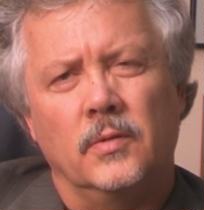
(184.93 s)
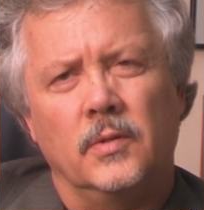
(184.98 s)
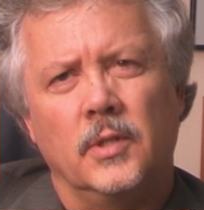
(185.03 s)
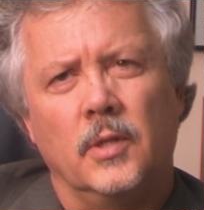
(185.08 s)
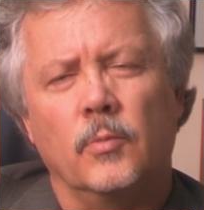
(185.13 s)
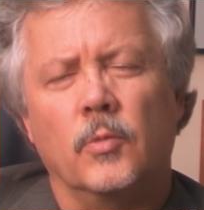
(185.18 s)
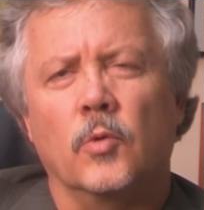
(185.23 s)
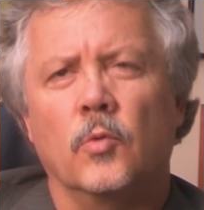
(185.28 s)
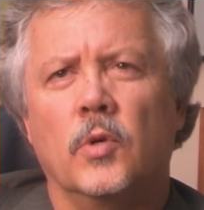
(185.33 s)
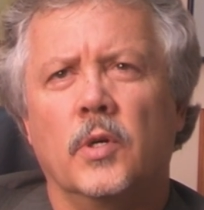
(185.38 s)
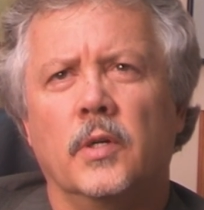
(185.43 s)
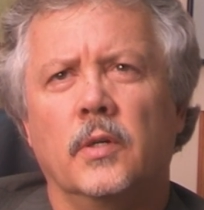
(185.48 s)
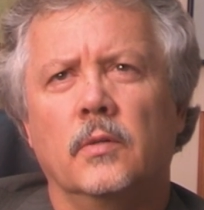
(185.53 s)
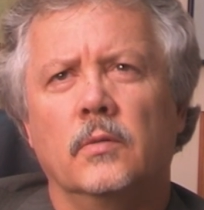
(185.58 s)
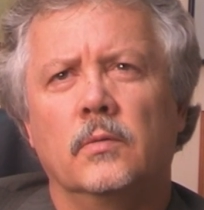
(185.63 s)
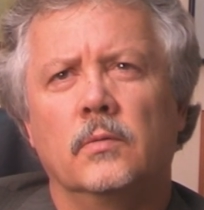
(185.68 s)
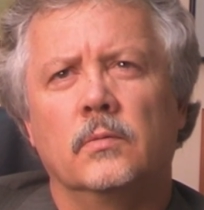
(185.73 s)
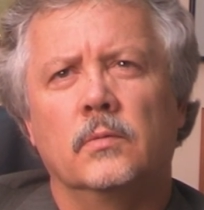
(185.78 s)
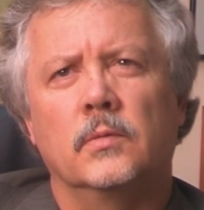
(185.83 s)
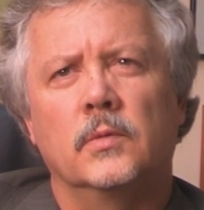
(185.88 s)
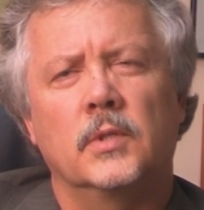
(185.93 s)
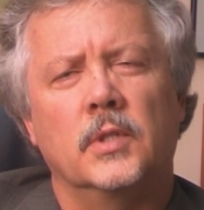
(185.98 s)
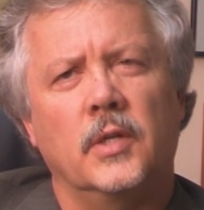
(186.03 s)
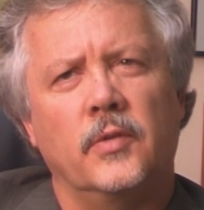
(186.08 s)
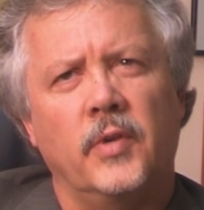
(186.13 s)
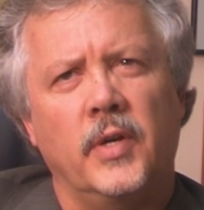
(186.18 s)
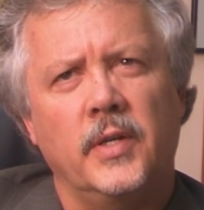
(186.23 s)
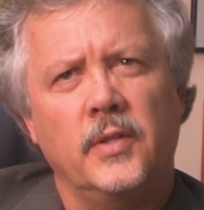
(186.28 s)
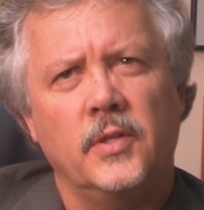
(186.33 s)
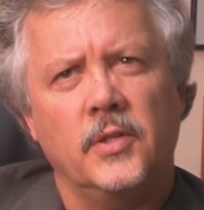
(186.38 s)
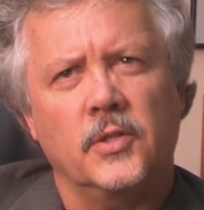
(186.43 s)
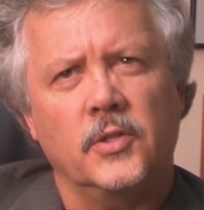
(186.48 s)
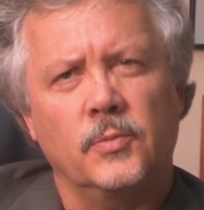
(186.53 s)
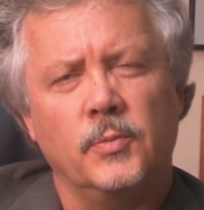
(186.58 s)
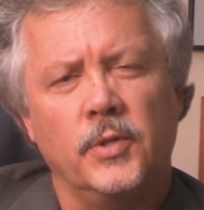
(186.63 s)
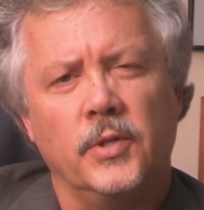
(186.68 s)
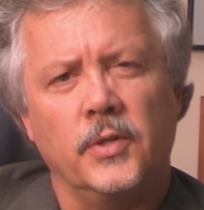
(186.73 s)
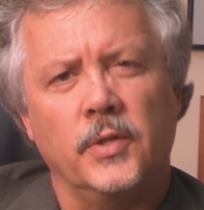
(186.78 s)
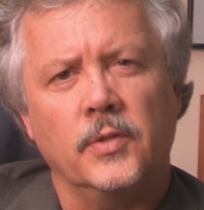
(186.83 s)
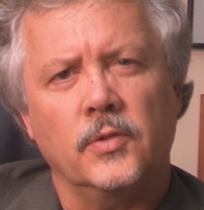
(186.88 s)
number one, I've had the
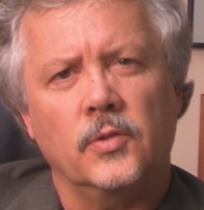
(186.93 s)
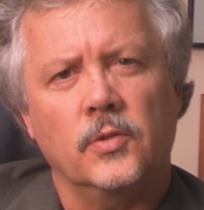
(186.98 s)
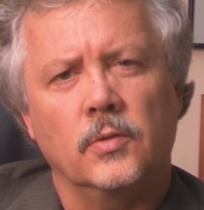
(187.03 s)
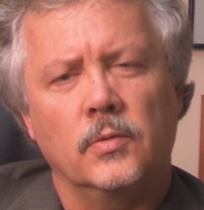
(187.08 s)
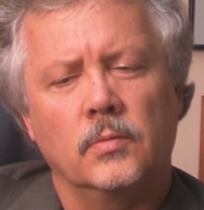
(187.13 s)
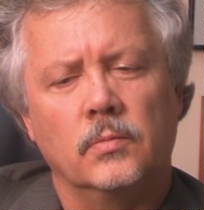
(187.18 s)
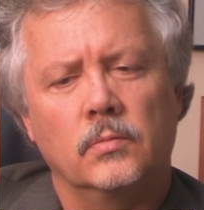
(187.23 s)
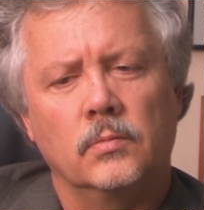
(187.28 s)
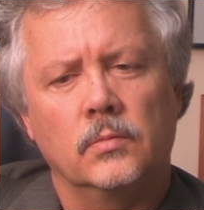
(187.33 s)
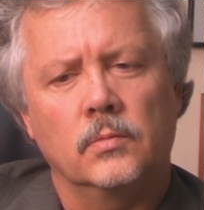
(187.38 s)
experience,